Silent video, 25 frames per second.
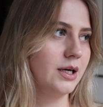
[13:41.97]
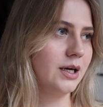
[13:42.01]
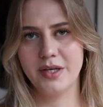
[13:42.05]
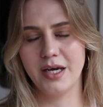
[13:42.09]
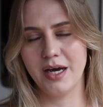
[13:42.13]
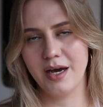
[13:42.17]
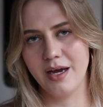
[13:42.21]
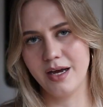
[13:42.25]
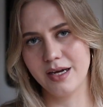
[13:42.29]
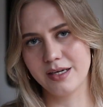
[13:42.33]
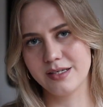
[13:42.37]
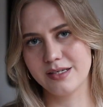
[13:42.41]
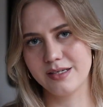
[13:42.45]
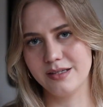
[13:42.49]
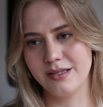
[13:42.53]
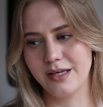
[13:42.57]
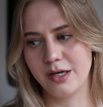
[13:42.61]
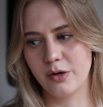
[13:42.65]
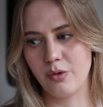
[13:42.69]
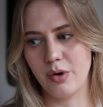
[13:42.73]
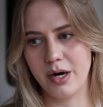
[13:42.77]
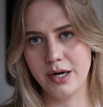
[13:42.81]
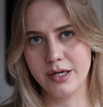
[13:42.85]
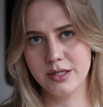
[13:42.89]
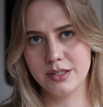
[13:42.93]
yeah, actually
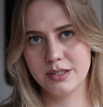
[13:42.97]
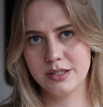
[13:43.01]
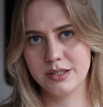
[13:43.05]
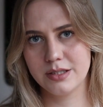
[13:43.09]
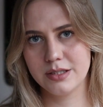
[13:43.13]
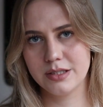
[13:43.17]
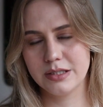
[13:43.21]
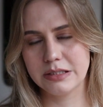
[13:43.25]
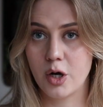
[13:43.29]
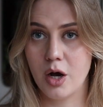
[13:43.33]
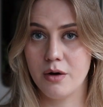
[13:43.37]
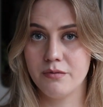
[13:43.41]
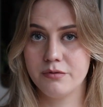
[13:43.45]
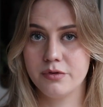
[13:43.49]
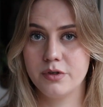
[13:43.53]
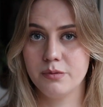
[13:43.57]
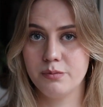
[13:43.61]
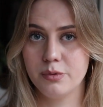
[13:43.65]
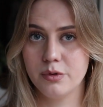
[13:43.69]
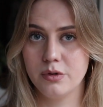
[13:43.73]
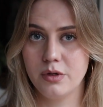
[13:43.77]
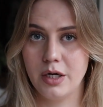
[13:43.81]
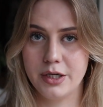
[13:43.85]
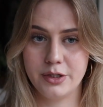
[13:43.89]
quite comfortable.